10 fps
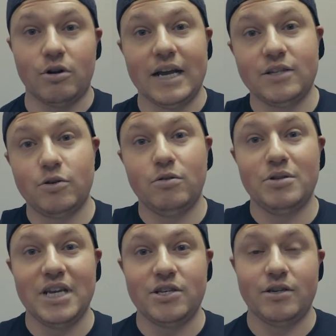external
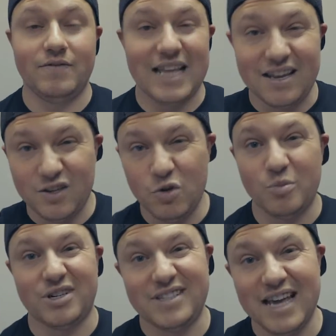rotation of that
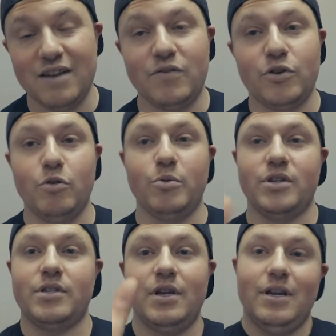humerus, the head of your
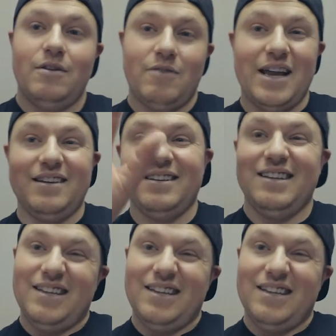humerus, right?